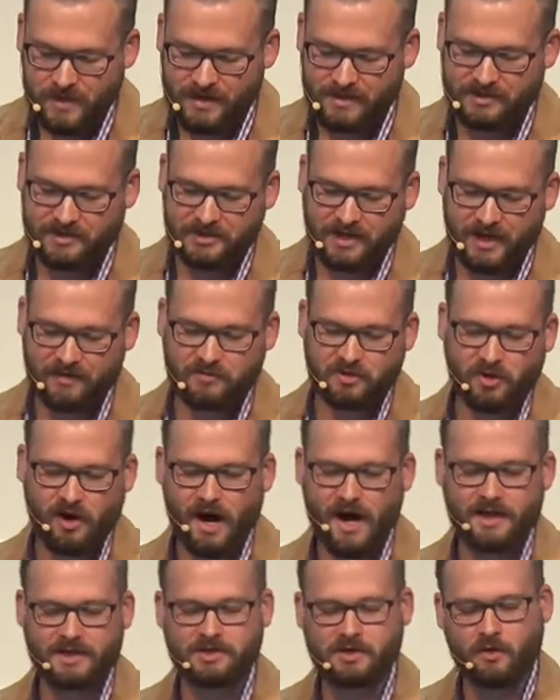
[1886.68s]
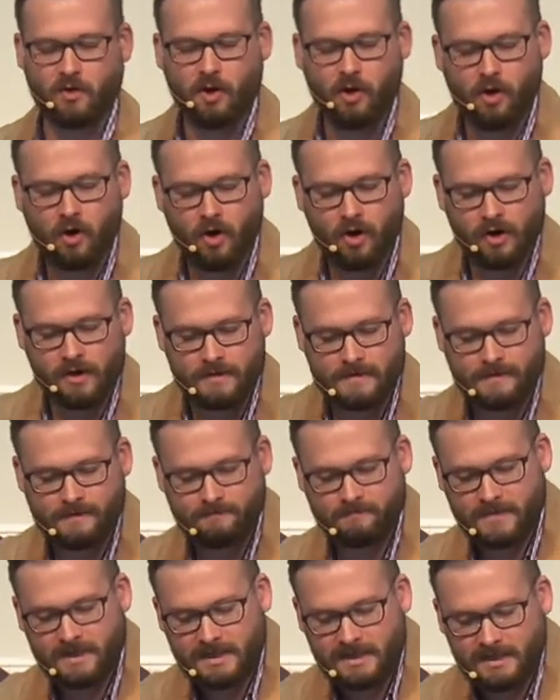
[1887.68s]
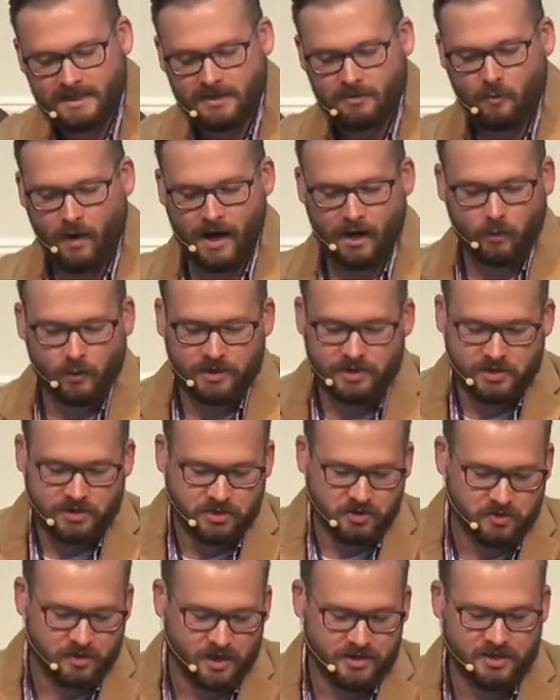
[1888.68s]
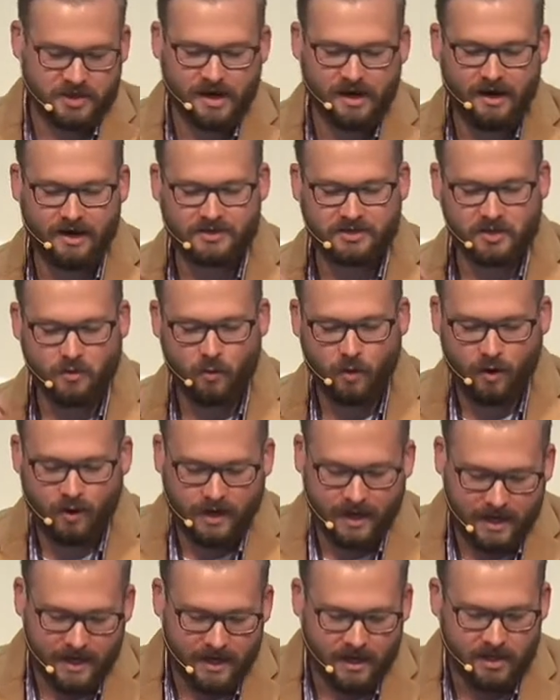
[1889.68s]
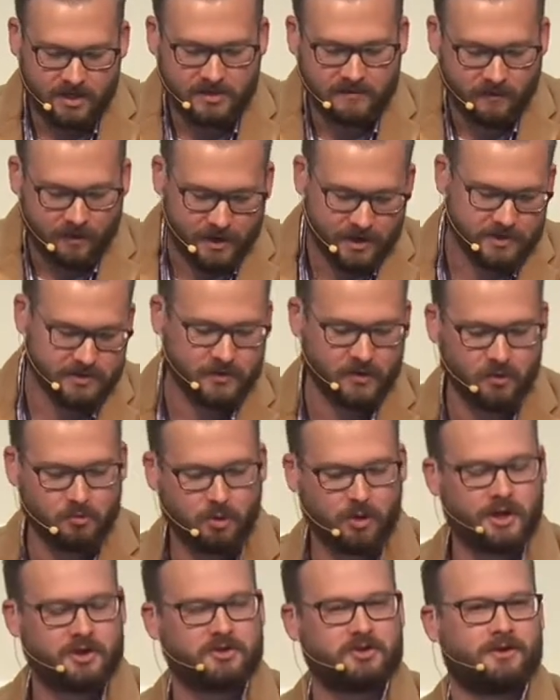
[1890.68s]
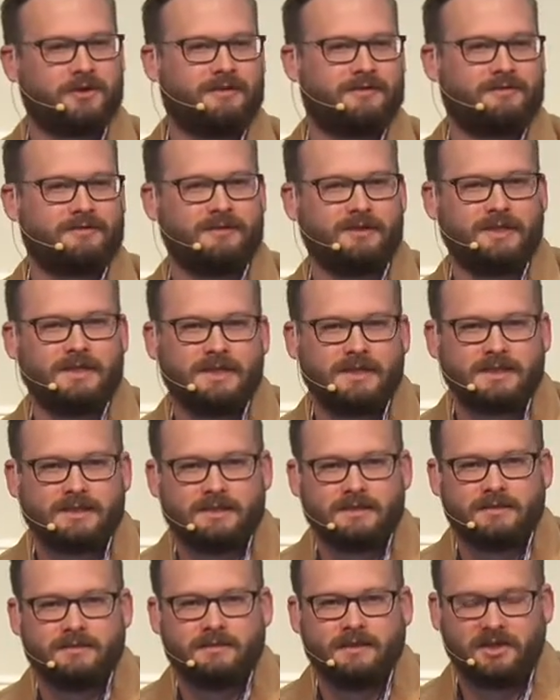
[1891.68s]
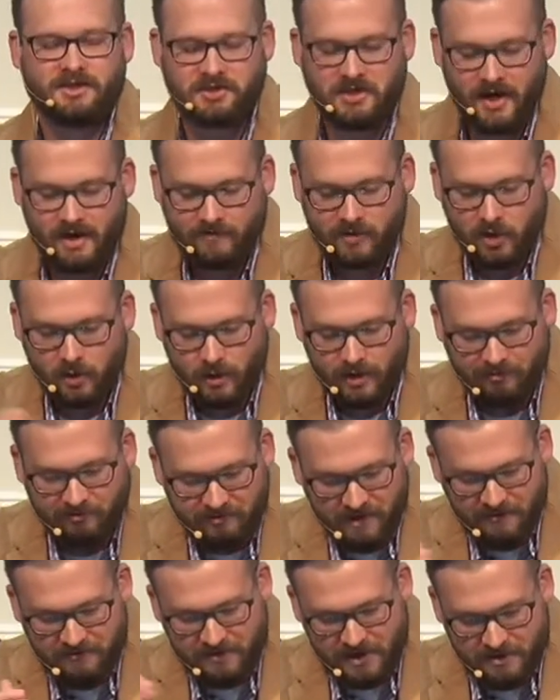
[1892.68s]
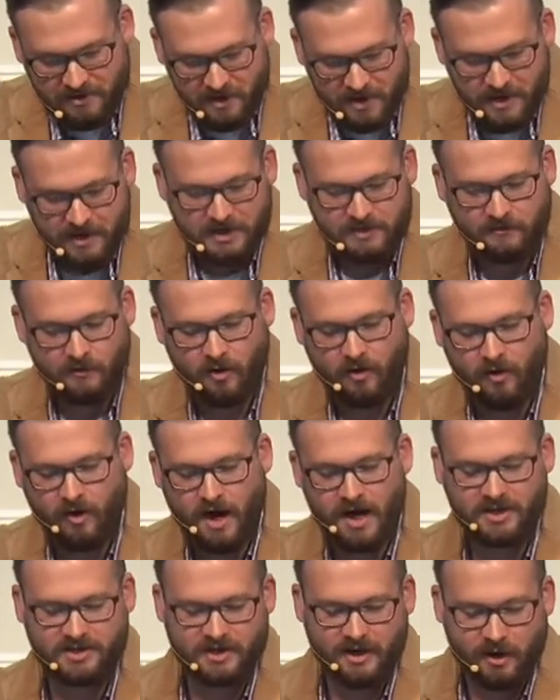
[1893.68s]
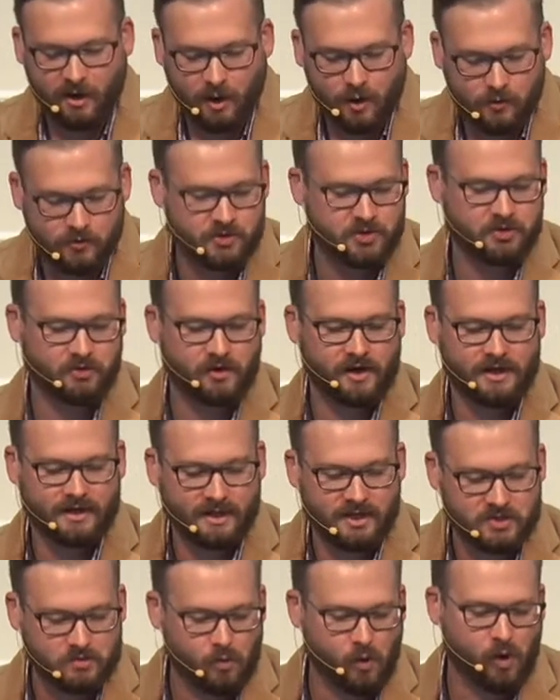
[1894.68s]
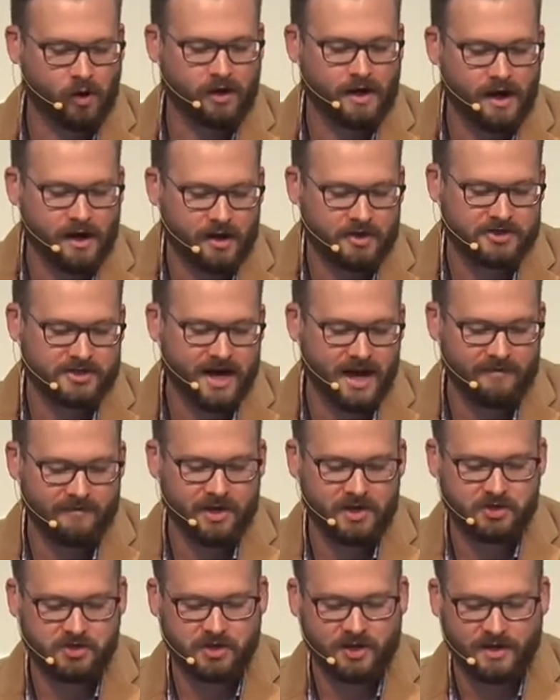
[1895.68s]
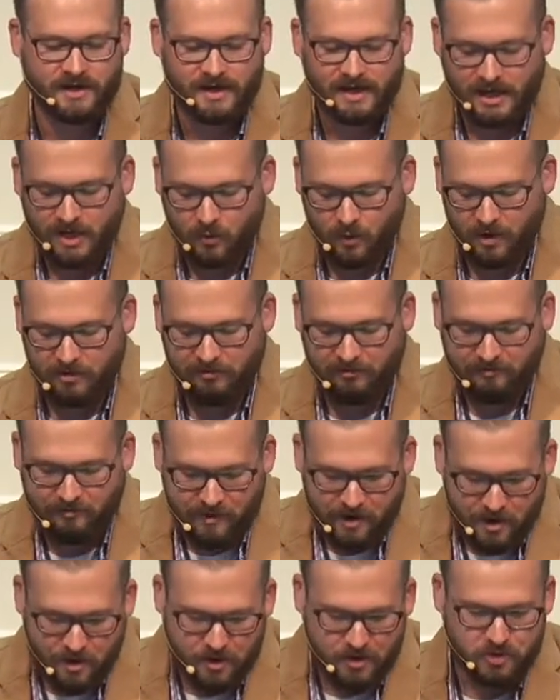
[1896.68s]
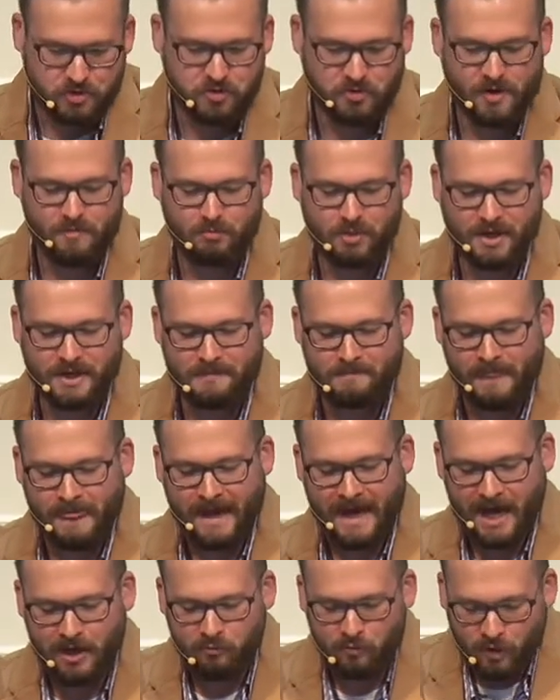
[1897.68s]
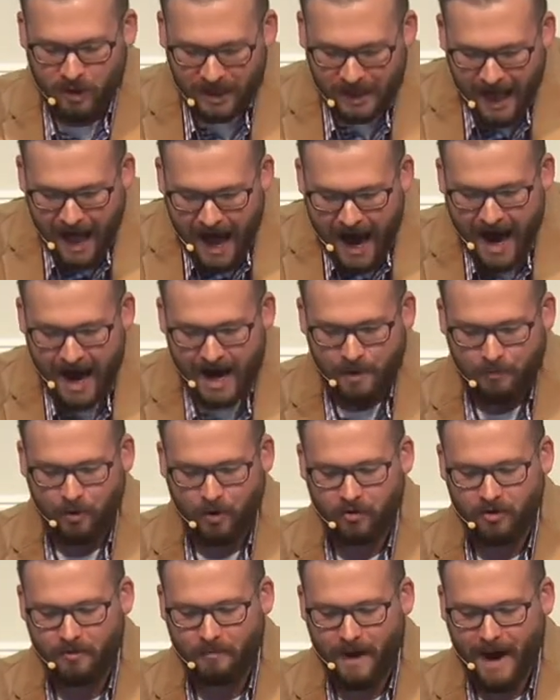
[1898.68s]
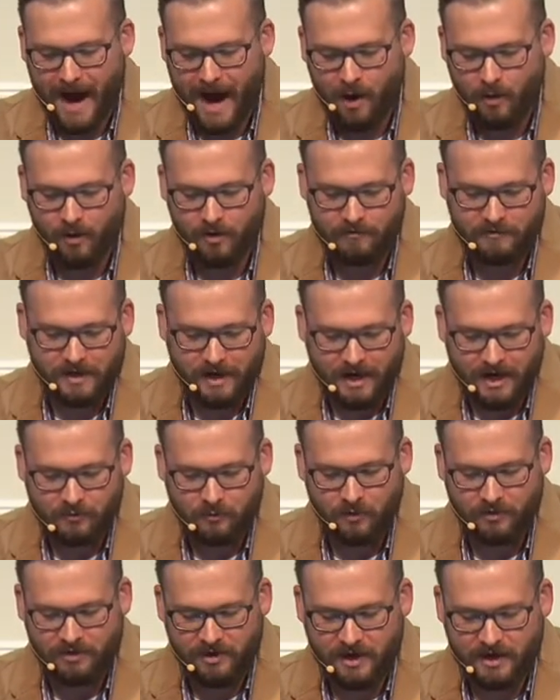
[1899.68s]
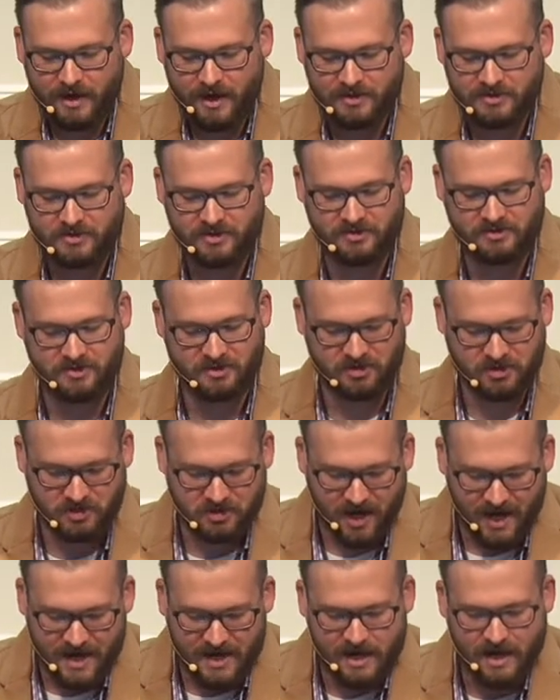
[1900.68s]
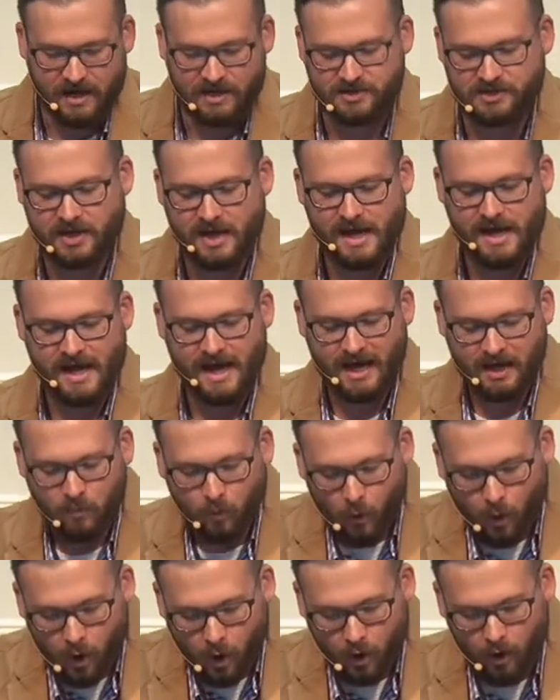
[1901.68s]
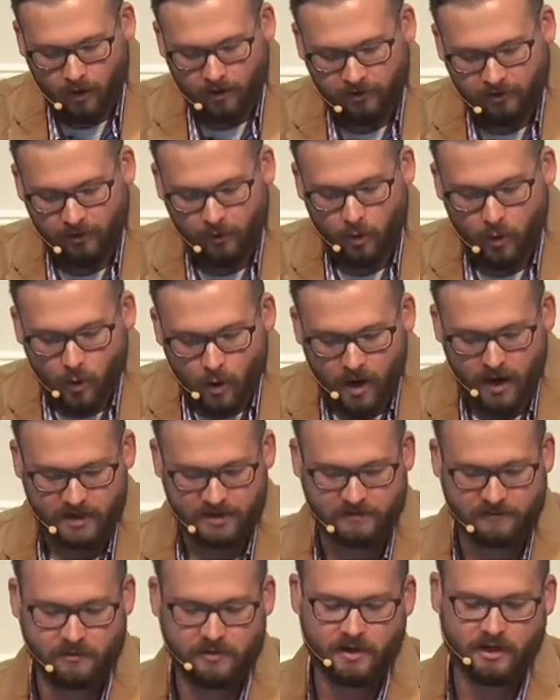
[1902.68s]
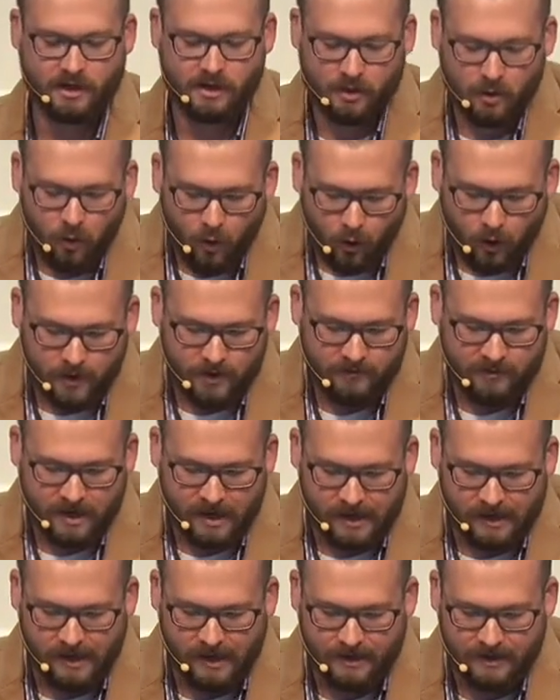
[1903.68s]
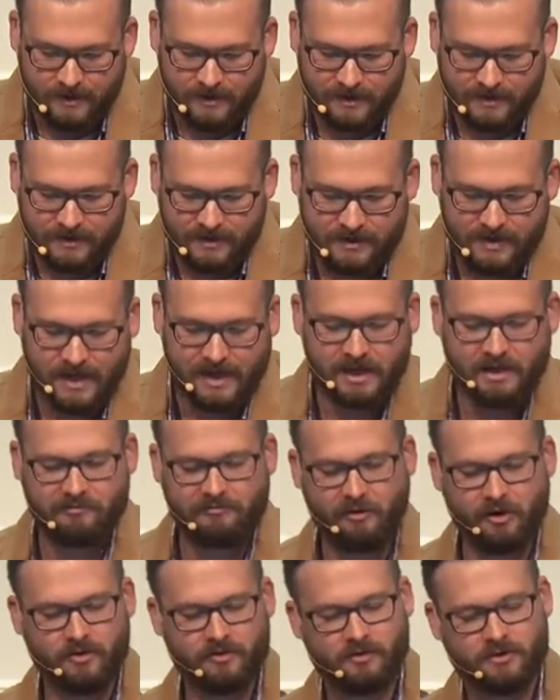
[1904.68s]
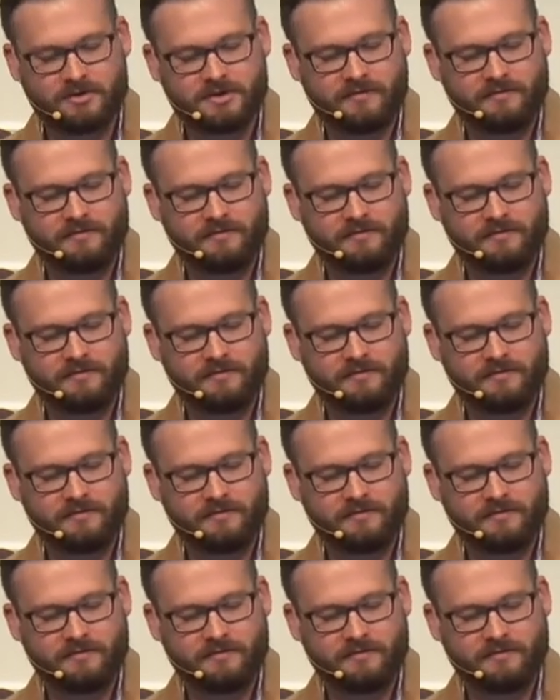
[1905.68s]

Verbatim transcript: Instead of trying so hard, why don't we just trust God to work in us for His good pleasure? Instead of doing 50 things for Christ in our own strength, let's work out our salvation with fear and trembling and rely upon the power of God within us to sustain us and work through us for the glory of God and the furtherance